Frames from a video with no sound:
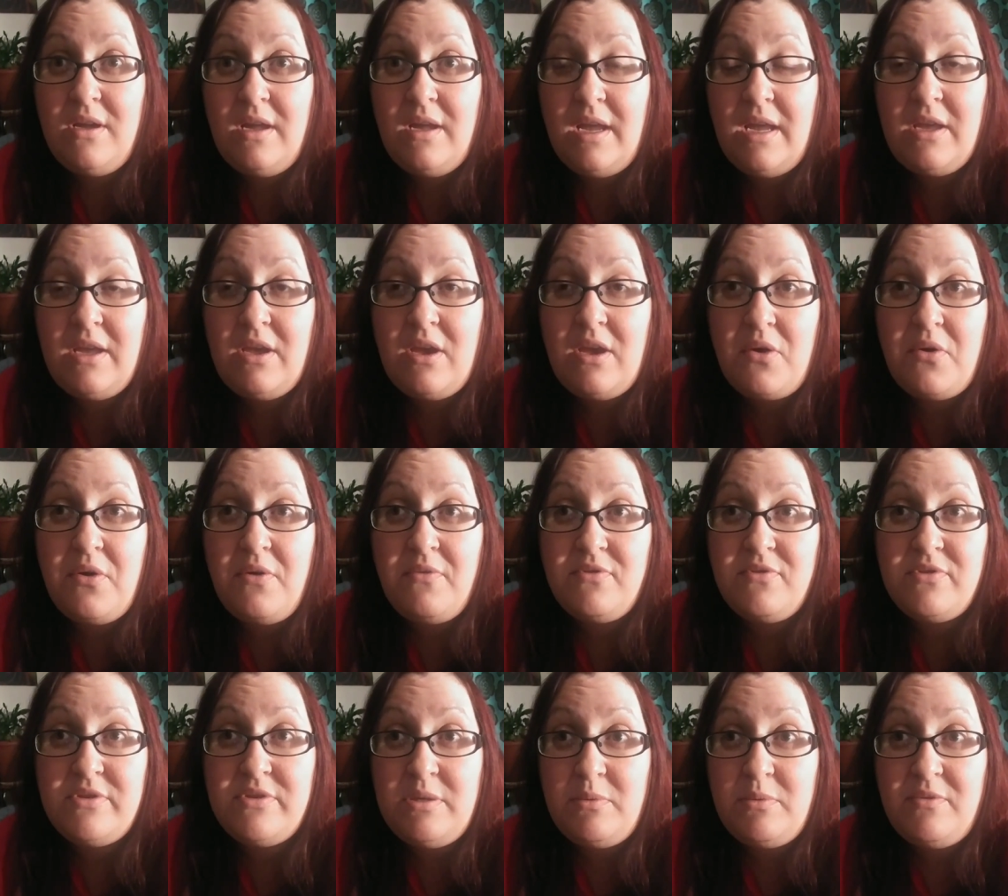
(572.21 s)
and go
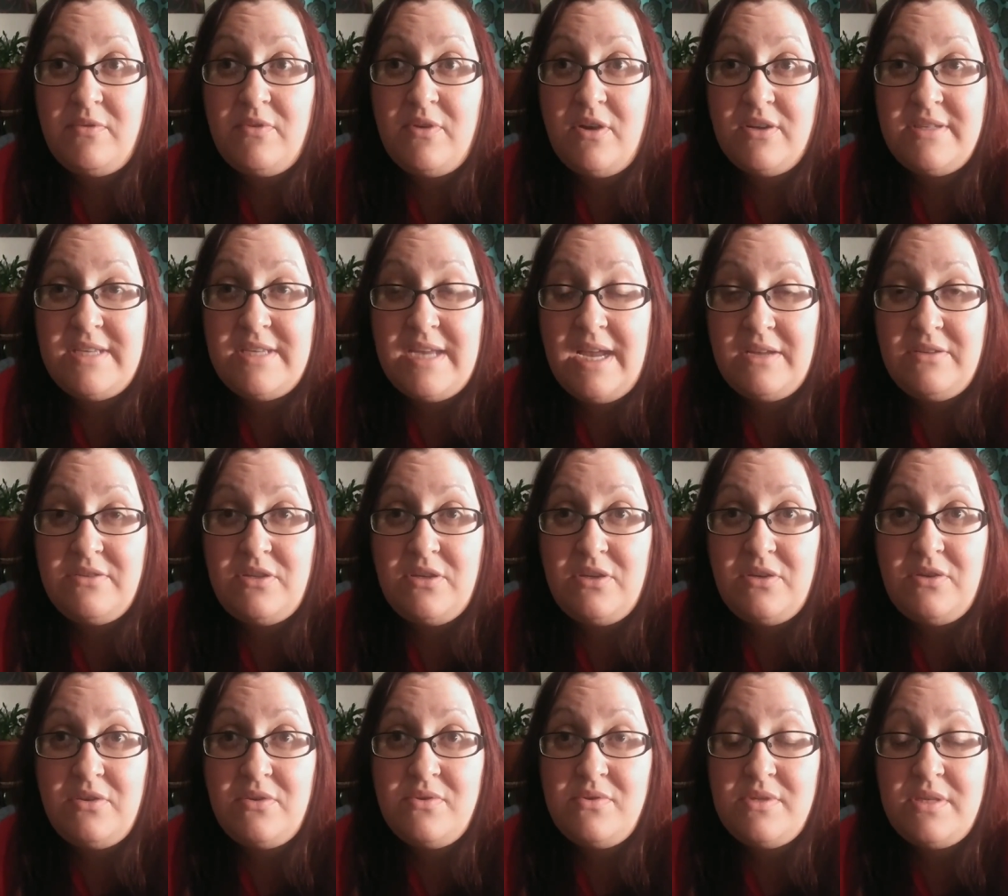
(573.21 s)
over some of our
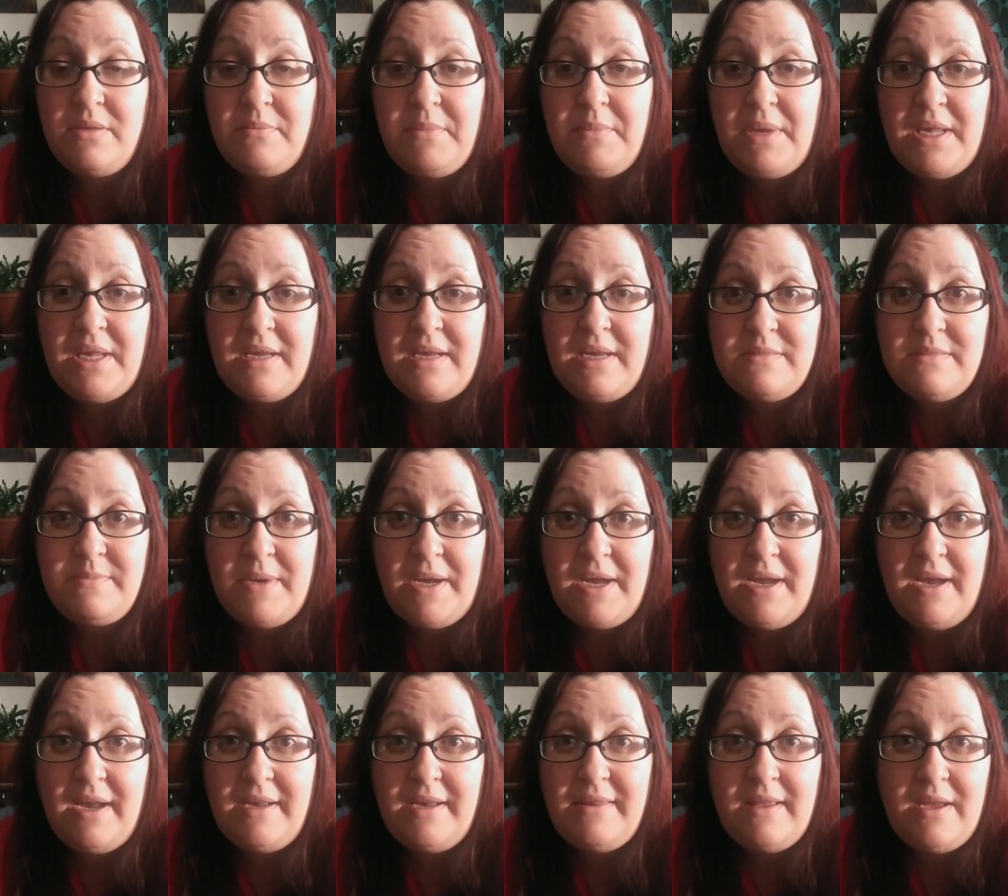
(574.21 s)
tattoos and meanings
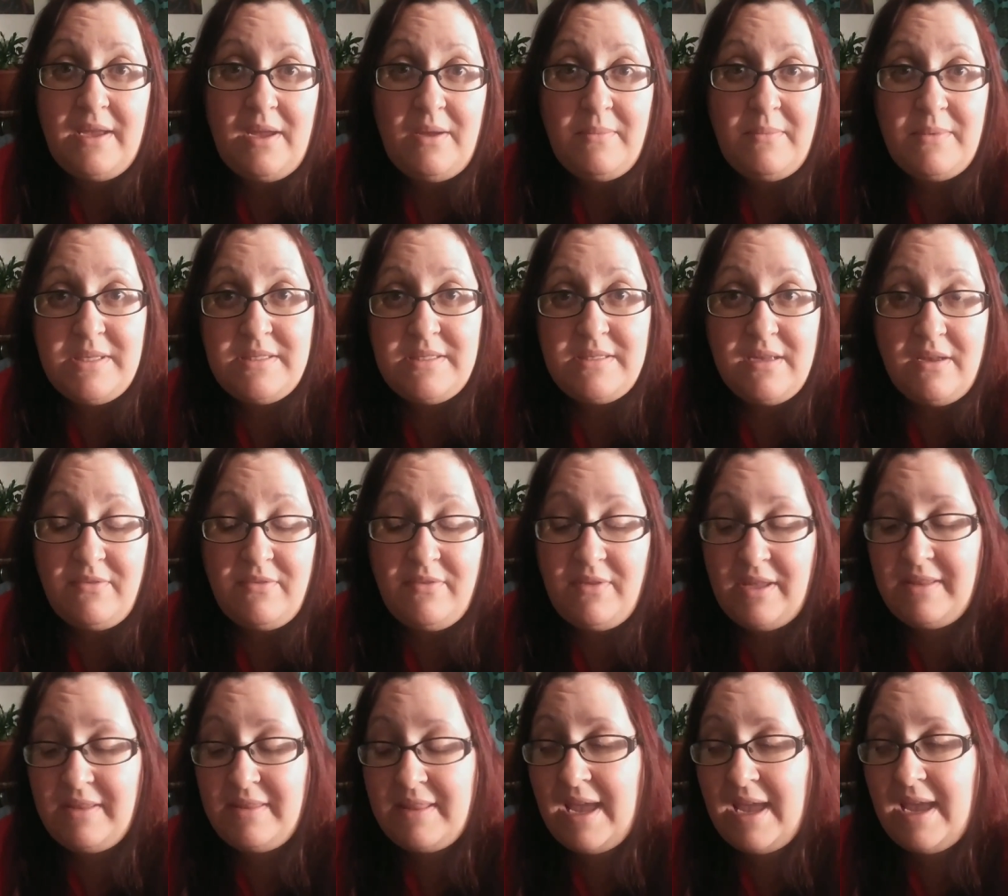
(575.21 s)
behind them and stuff
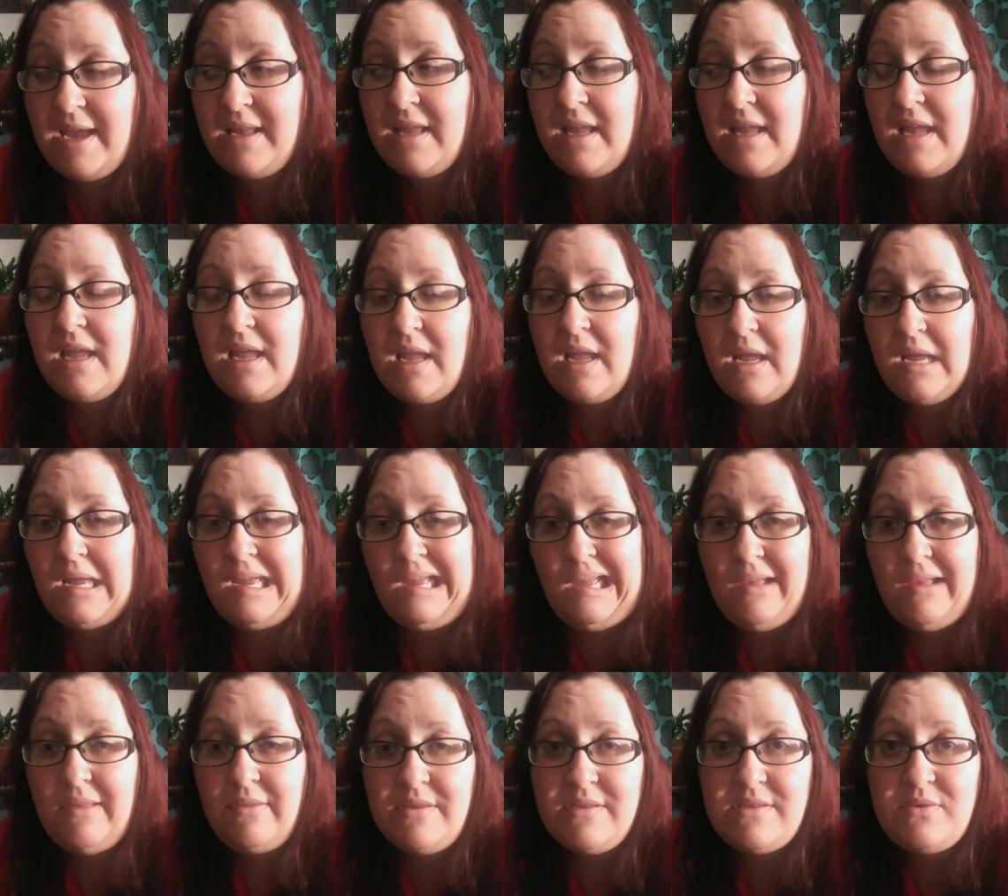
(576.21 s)
like that
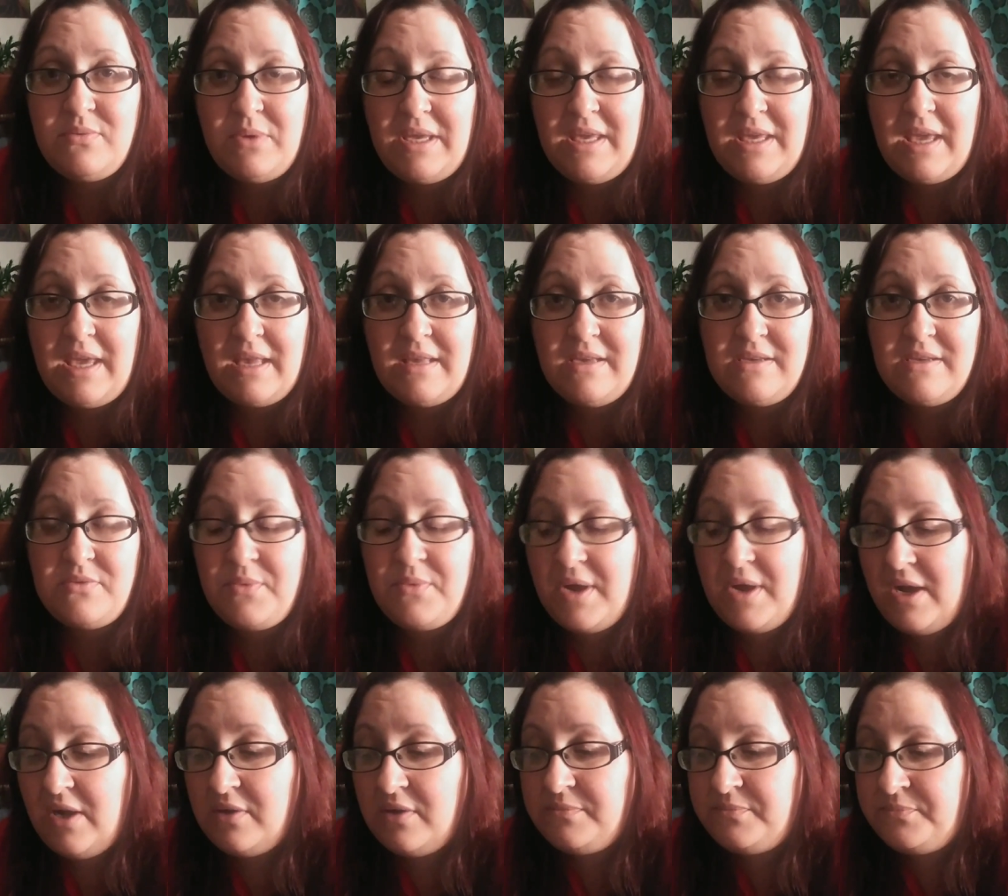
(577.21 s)
this weekend as
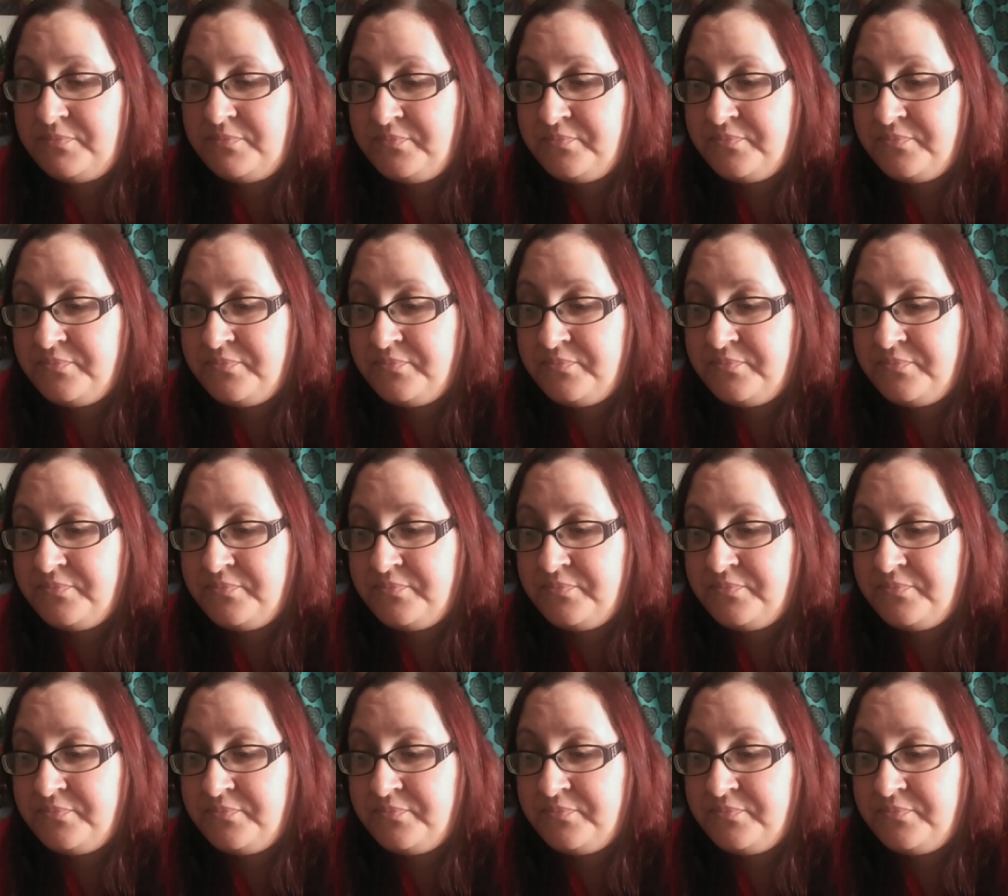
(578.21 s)
well.